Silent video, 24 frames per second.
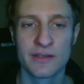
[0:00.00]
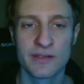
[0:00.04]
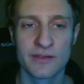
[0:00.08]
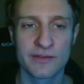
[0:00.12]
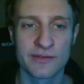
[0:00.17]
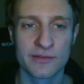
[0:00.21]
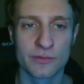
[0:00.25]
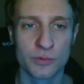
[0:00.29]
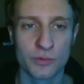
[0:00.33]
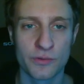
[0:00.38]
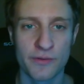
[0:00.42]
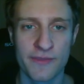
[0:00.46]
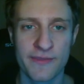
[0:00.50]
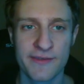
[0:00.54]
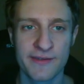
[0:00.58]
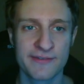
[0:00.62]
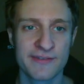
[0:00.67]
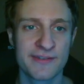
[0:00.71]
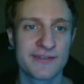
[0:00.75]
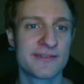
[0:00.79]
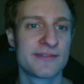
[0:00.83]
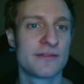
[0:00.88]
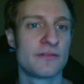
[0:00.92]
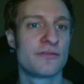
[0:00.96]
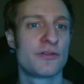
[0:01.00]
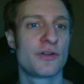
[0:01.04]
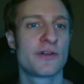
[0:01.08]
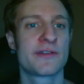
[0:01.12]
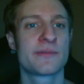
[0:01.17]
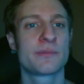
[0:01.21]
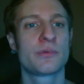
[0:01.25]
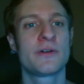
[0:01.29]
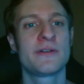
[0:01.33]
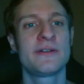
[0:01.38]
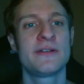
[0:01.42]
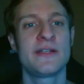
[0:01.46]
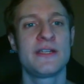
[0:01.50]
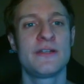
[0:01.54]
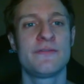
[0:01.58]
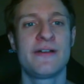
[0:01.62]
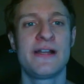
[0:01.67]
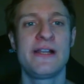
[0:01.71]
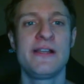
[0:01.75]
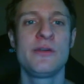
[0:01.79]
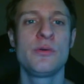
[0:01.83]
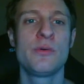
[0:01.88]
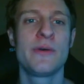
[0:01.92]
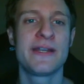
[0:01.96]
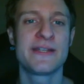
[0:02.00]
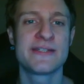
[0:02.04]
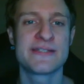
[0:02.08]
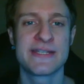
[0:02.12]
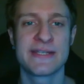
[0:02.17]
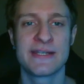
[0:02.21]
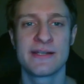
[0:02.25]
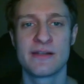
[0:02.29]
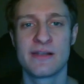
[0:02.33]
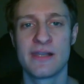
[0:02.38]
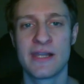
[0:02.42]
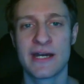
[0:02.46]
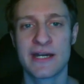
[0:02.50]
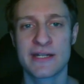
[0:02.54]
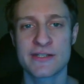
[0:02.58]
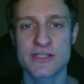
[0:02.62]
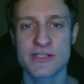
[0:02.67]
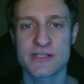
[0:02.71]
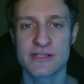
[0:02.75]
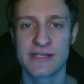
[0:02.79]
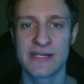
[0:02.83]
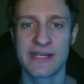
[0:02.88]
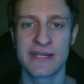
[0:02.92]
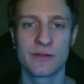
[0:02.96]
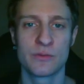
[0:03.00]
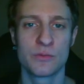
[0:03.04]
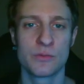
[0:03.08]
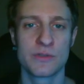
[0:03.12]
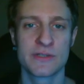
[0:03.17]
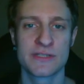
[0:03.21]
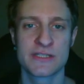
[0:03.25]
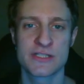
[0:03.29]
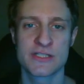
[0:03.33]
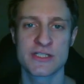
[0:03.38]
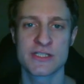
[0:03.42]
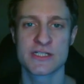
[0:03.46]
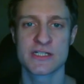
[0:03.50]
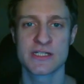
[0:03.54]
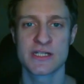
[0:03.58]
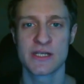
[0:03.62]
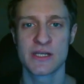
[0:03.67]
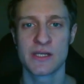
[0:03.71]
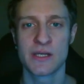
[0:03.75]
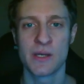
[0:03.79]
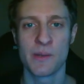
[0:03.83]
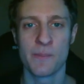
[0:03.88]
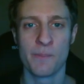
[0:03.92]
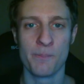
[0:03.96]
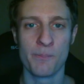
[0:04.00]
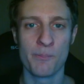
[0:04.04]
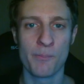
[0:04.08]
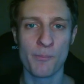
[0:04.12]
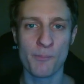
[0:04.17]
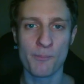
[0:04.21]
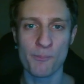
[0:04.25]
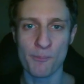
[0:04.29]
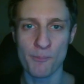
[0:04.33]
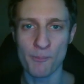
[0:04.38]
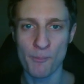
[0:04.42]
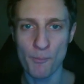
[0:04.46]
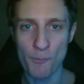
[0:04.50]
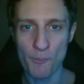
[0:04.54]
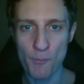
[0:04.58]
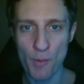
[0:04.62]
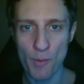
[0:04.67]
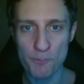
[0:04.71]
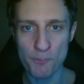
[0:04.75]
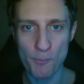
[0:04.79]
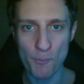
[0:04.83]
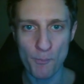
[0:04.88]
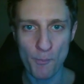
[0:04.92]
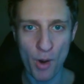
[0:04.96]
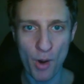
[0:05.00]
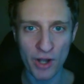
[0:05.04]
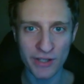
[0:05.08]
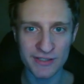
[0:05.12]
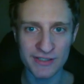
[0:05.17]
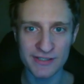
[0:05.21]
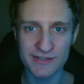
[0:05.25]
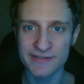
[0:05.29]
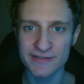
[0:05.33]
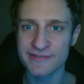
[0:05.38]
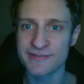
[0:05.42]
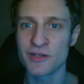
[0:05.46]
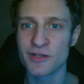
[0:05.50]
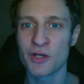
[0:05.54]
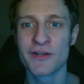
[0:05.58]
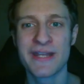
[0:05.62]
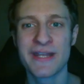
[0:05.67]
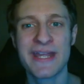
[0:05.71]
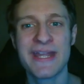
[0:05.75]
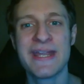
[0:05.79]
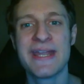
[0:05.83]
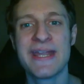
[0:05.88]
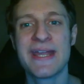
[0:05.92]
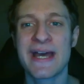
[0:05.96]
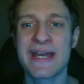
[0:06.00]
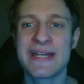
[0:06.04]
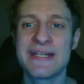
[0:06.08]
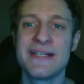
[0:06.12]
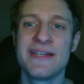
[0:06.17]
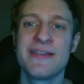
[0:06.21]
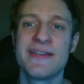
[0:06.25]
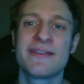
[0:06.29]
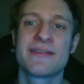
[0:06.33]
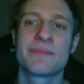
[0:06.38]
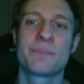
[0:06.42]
So this is the first one, evaluating large language models on a highly